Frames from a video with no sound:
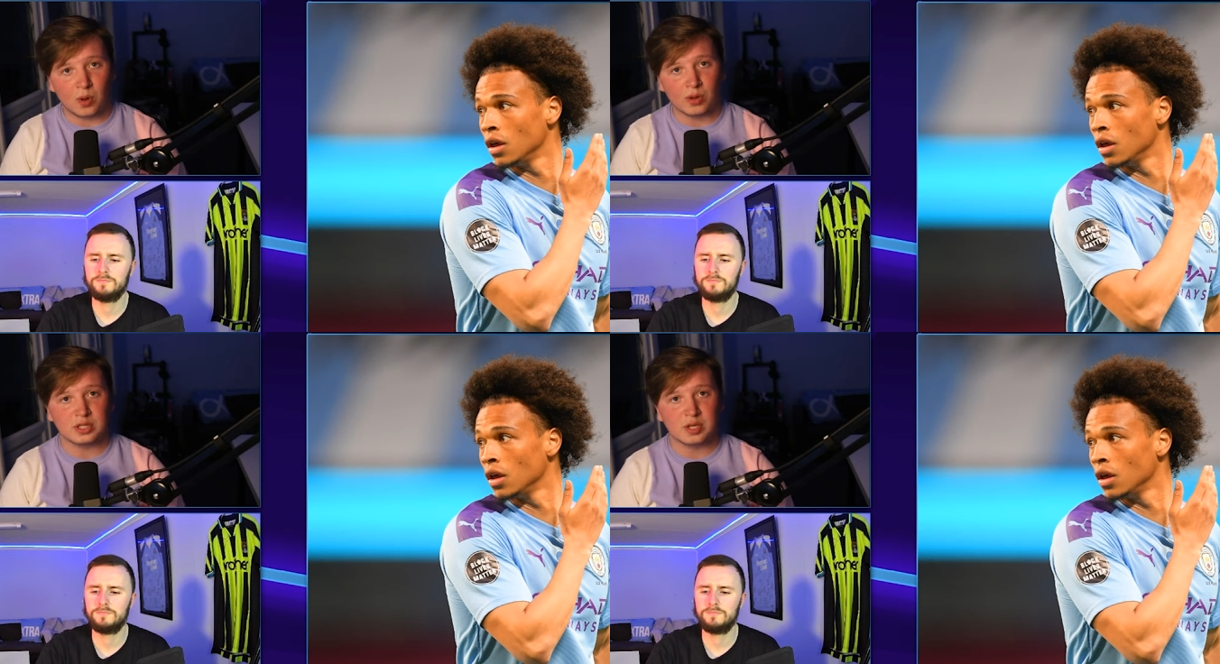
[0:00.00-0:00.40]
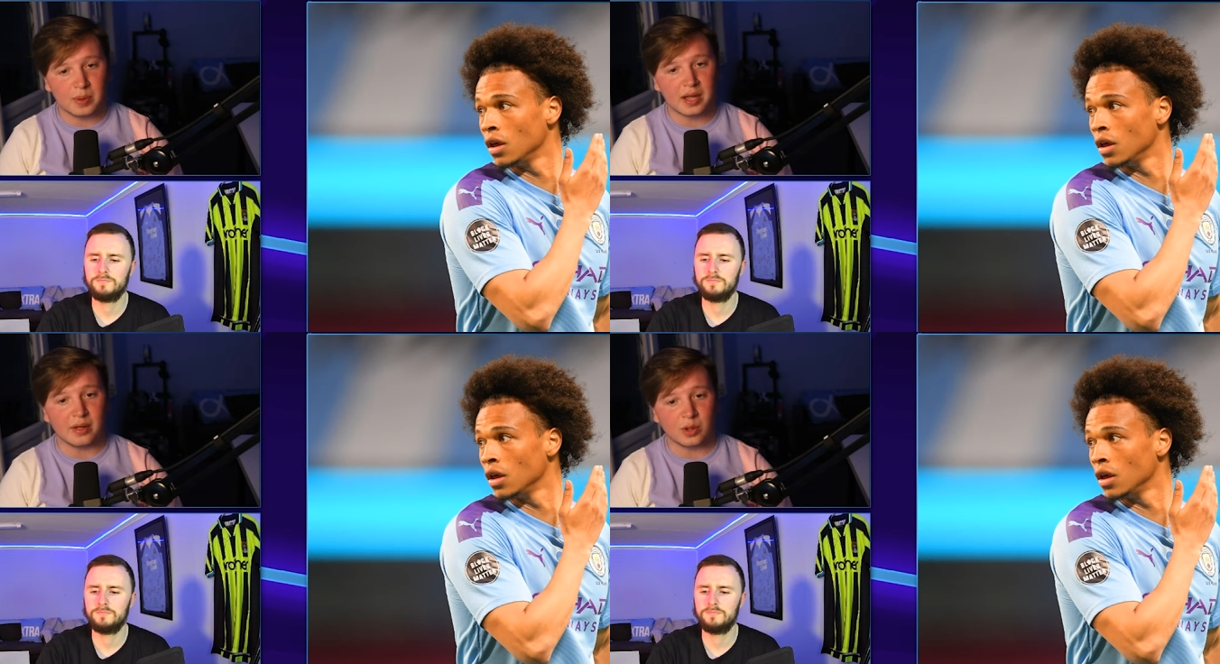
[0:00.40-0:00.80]
Speaker 1: want to
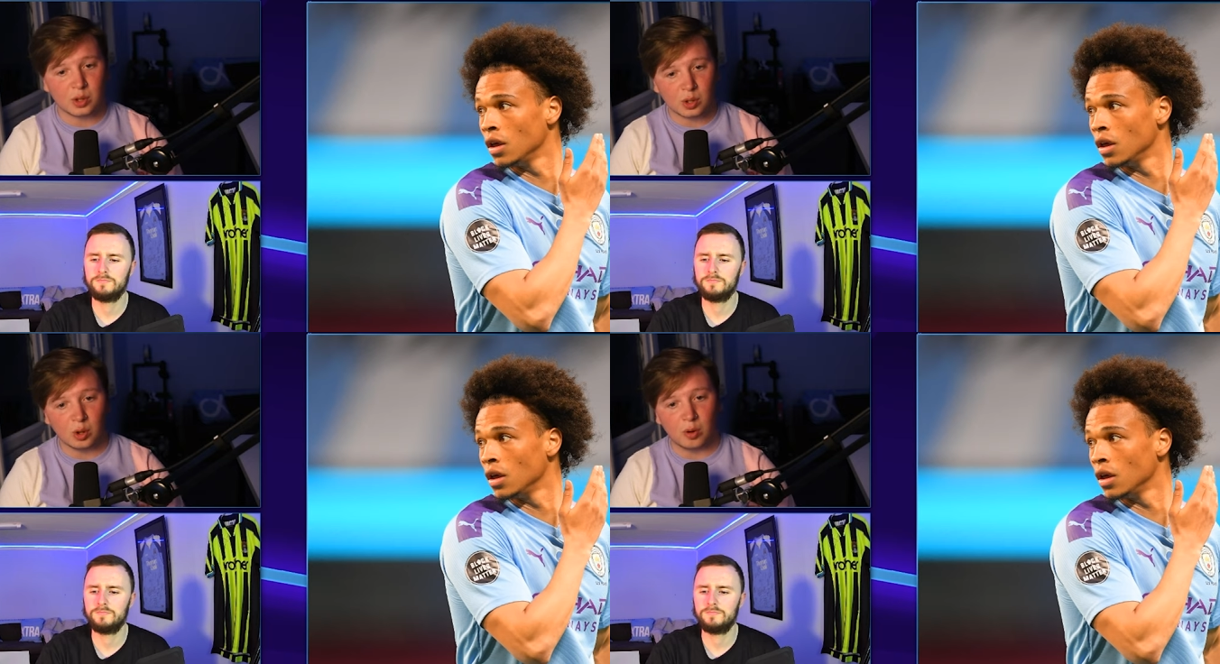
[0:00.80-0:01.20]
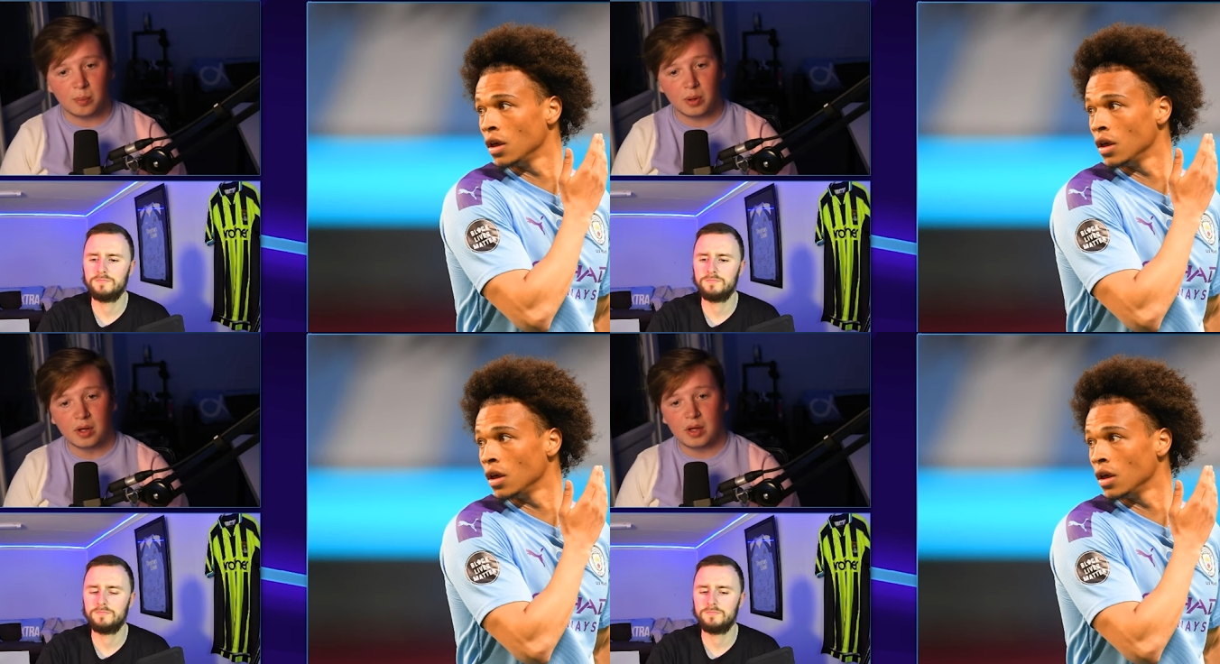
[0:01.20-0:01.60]
be at the
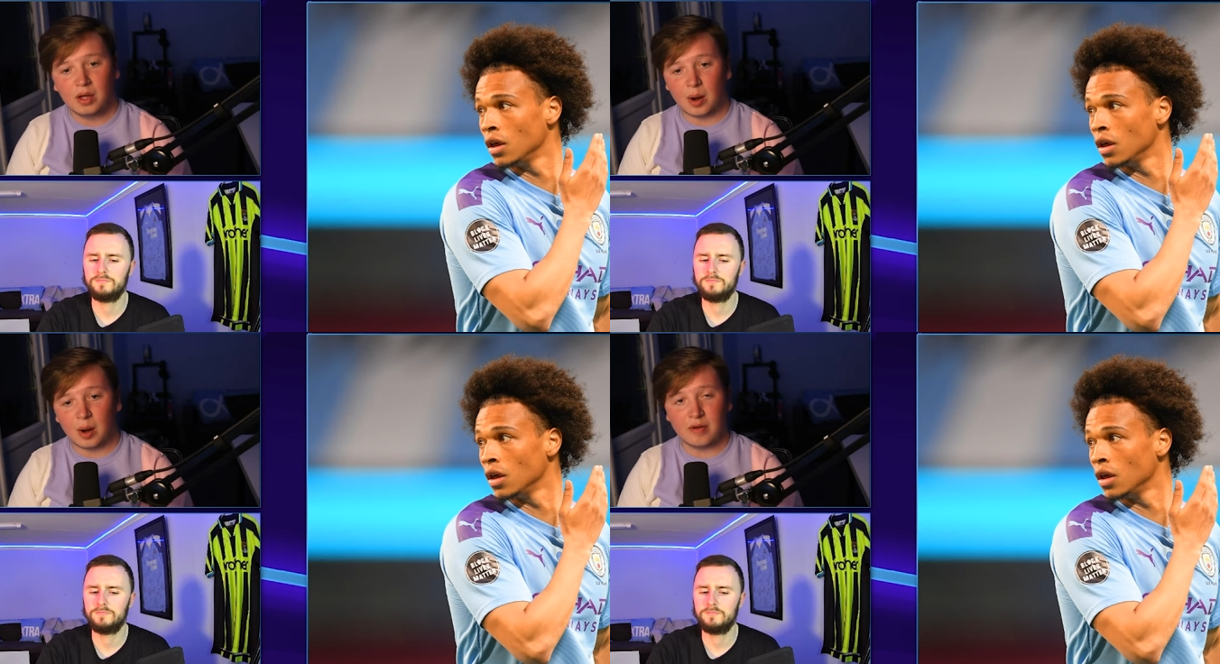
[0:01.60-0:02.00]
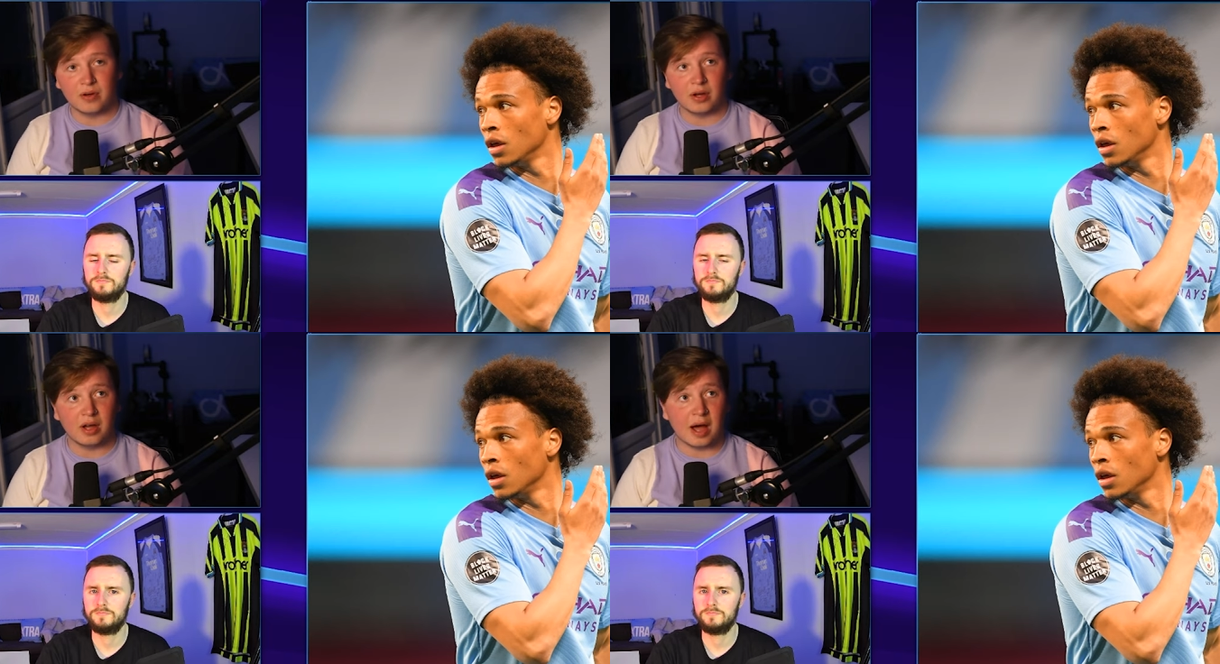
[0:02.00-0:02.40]
club.
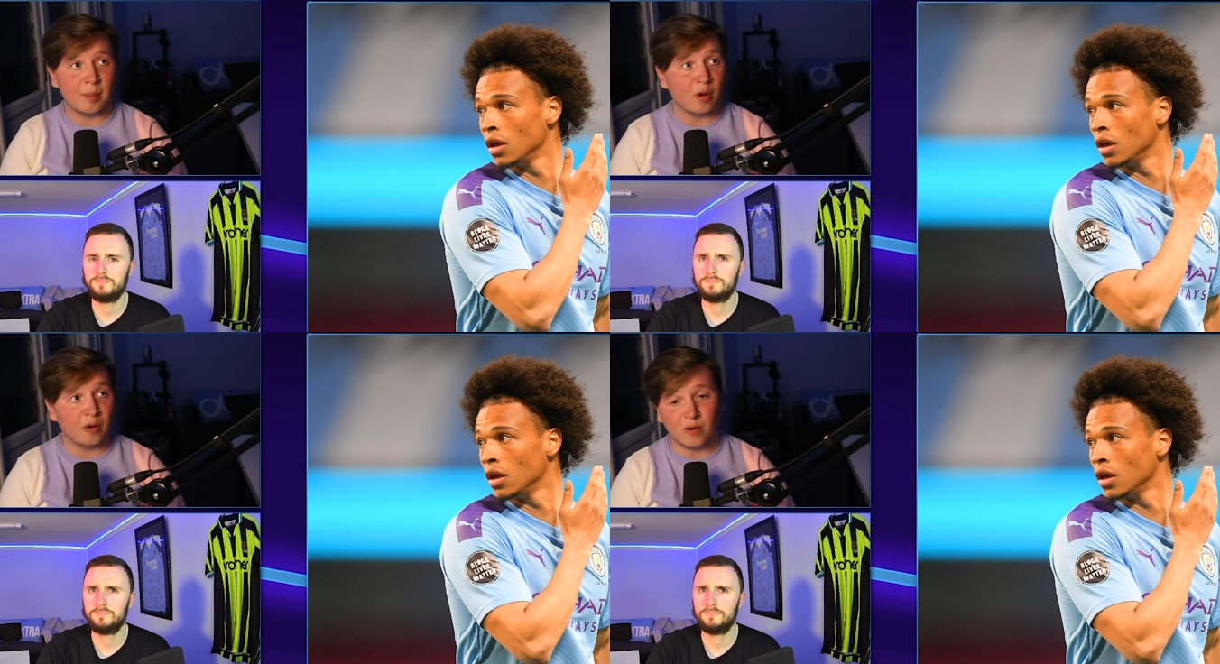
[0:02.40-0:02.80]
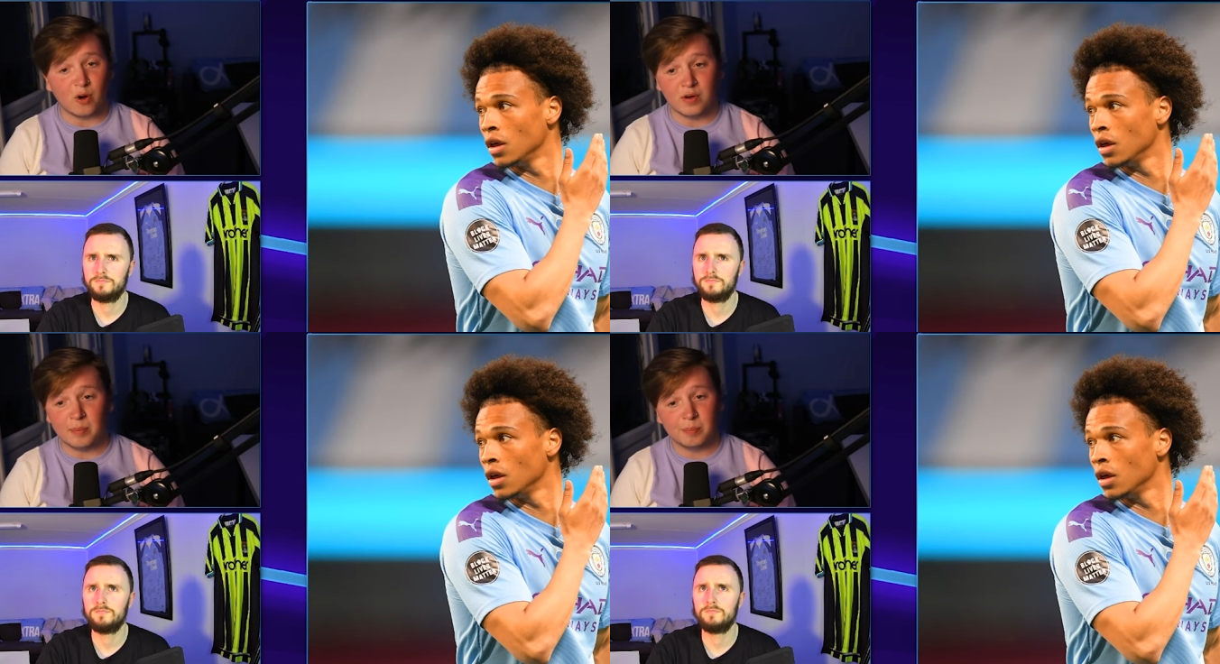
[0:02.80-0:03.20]
However, I'm all
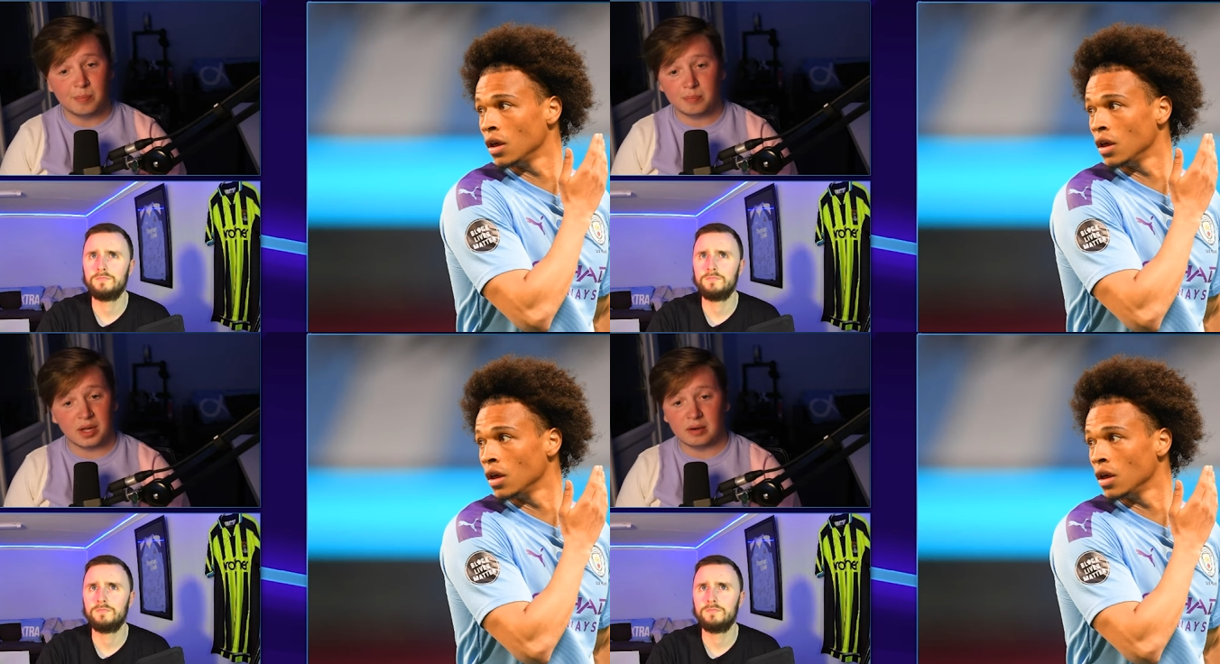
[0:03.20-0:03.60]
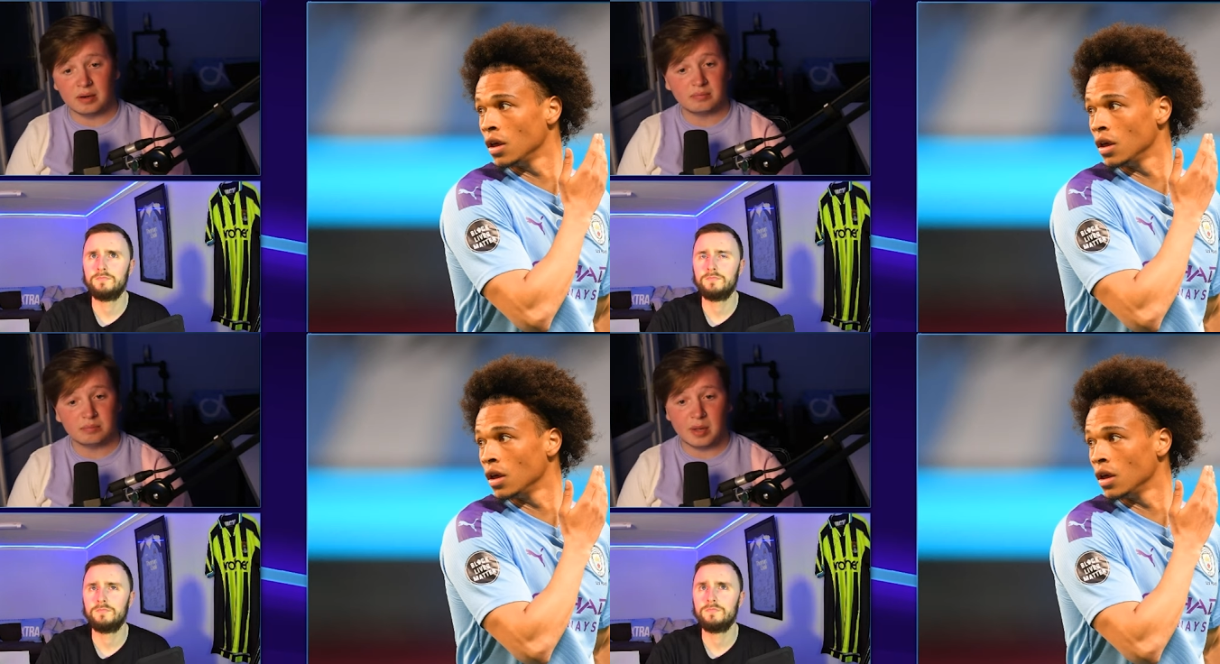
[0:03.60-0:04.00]
for him
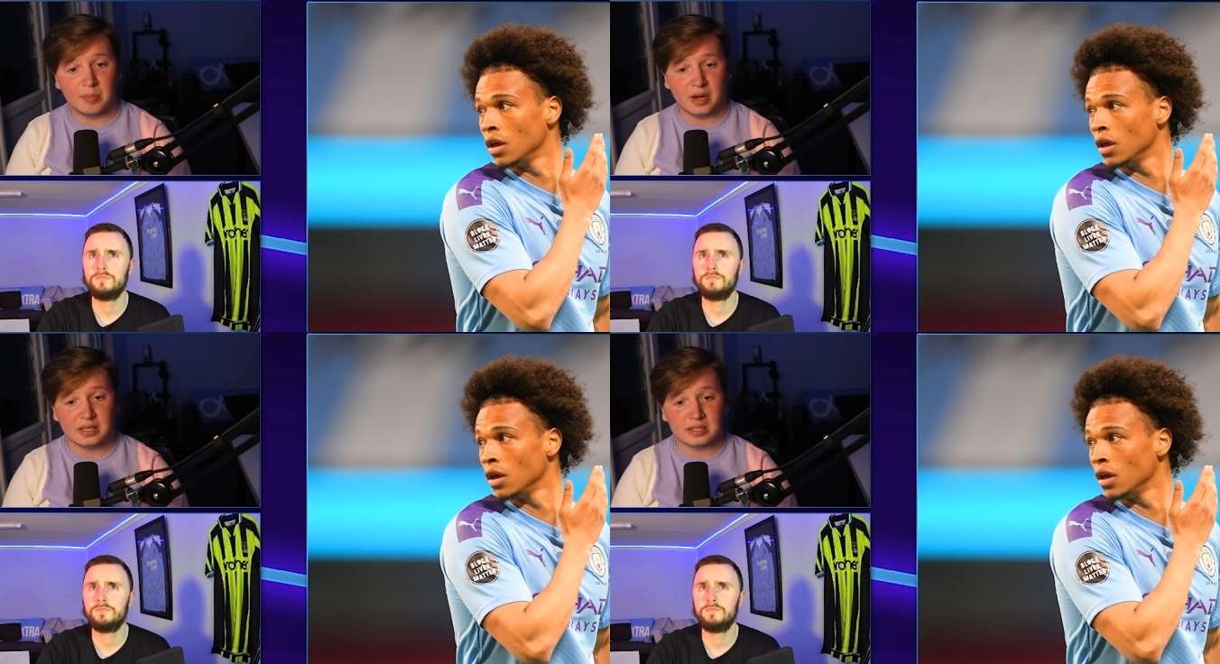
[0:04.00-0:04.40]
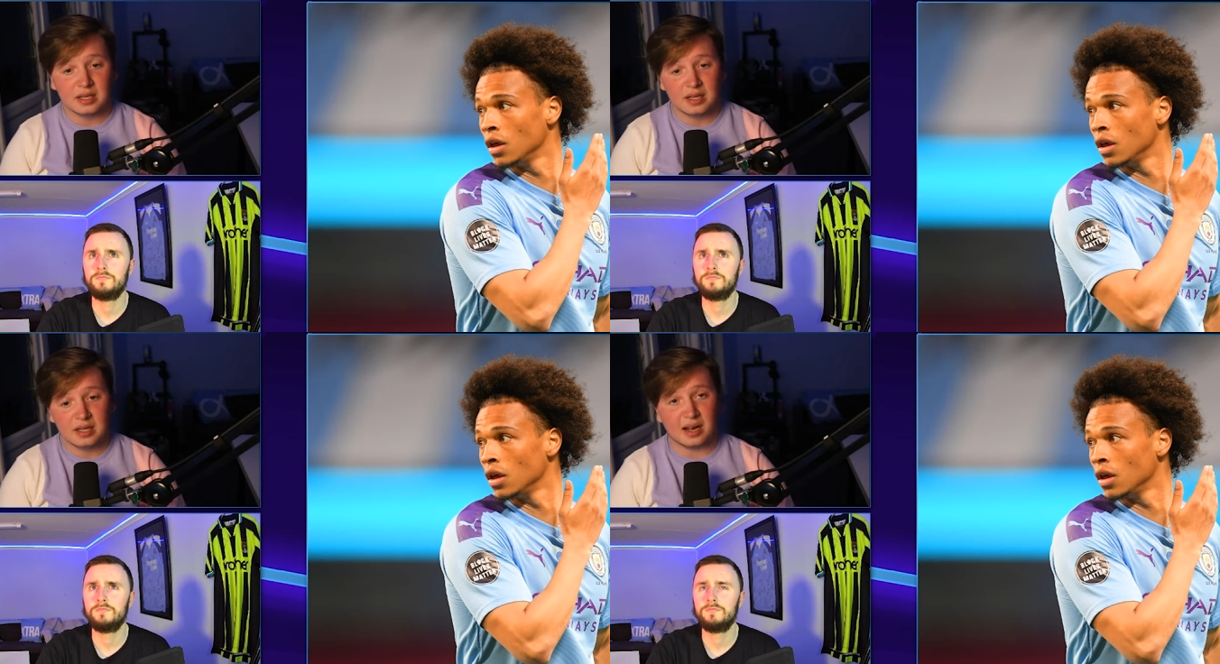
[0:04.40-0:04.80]
playing playing minutes.
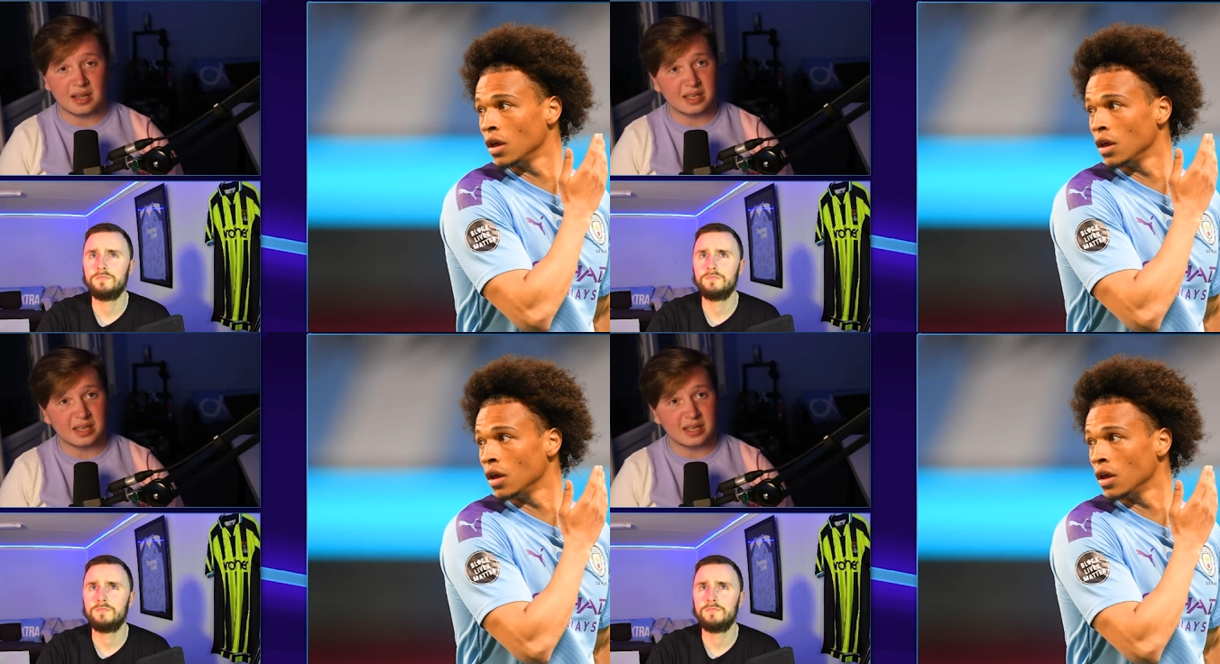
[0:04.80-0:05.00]
I